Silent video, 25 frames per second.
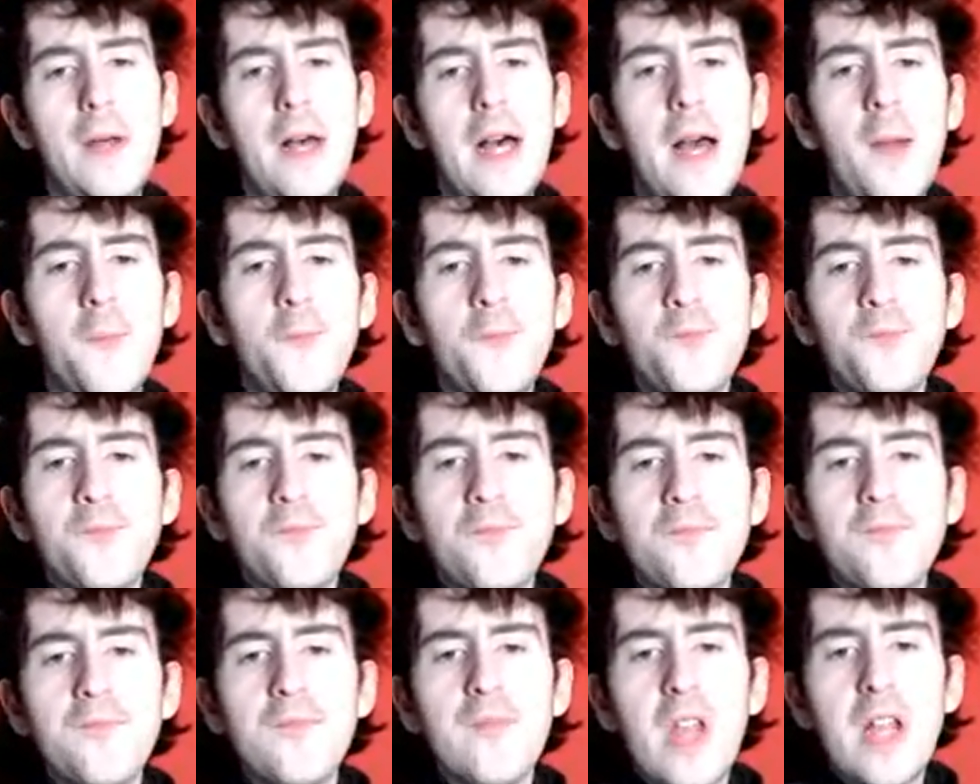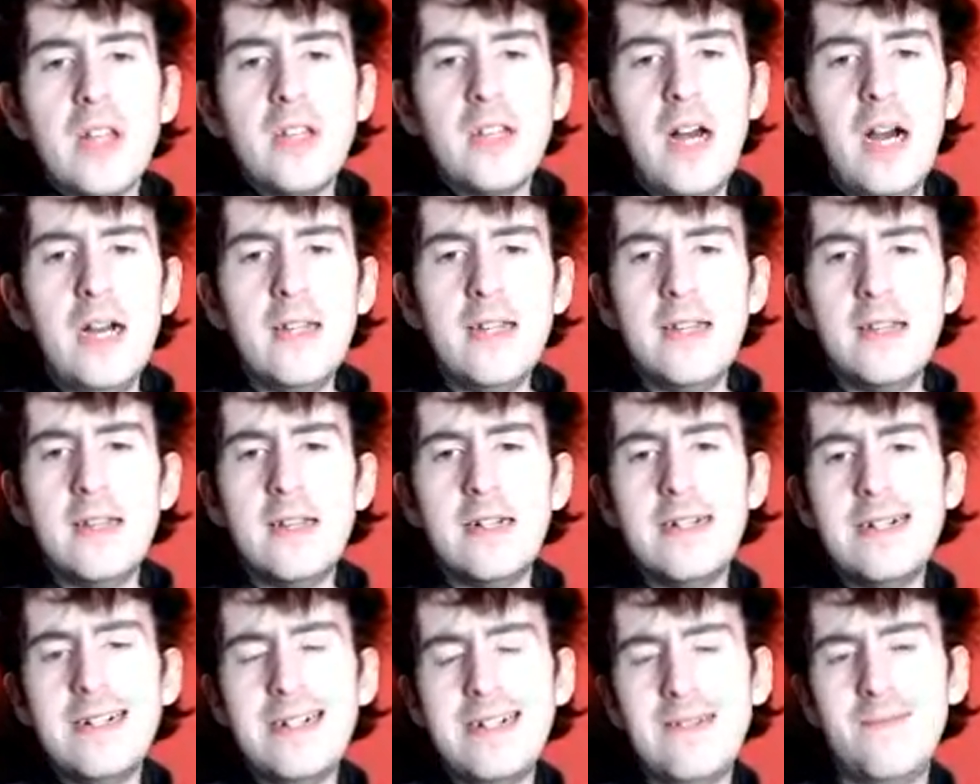but chances
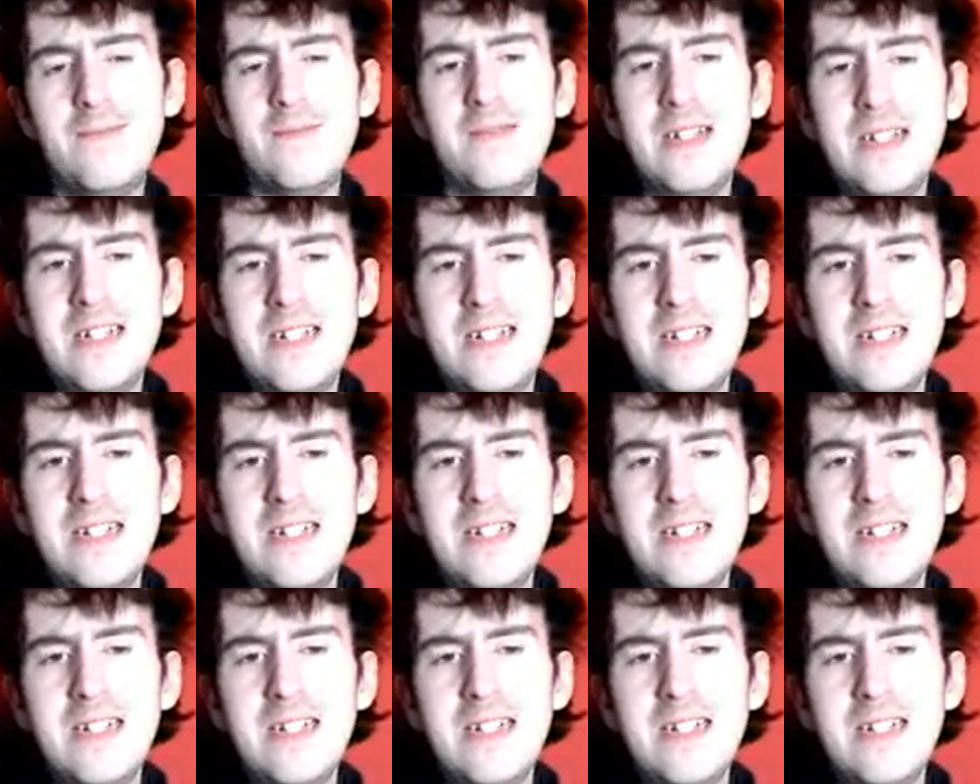are